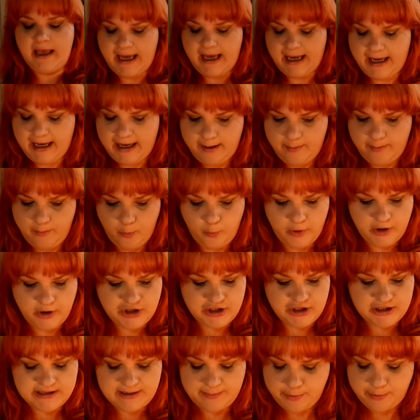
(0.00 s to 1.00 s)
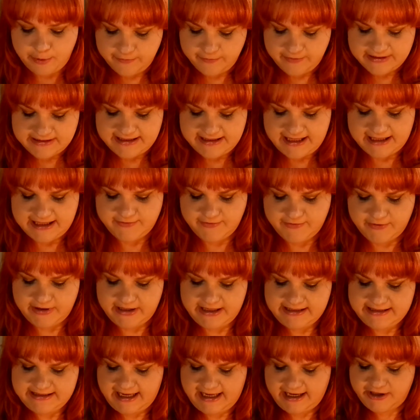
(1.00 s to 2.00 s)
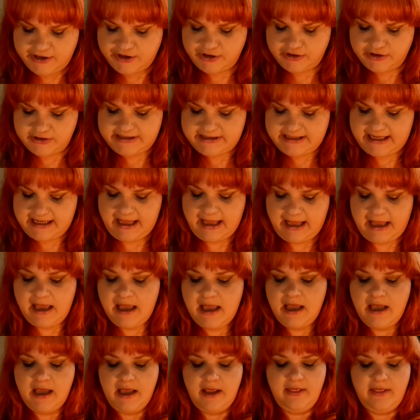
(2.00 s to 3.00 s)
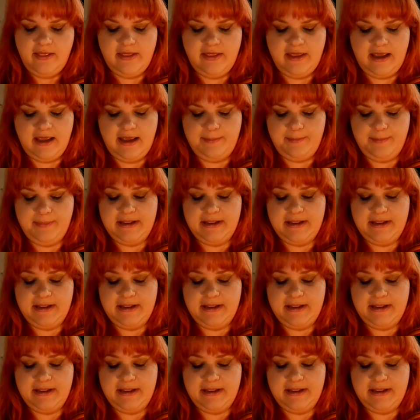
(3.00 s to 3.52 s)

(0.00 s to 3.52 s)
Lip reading: which is the perfect size for these, as you'll see. The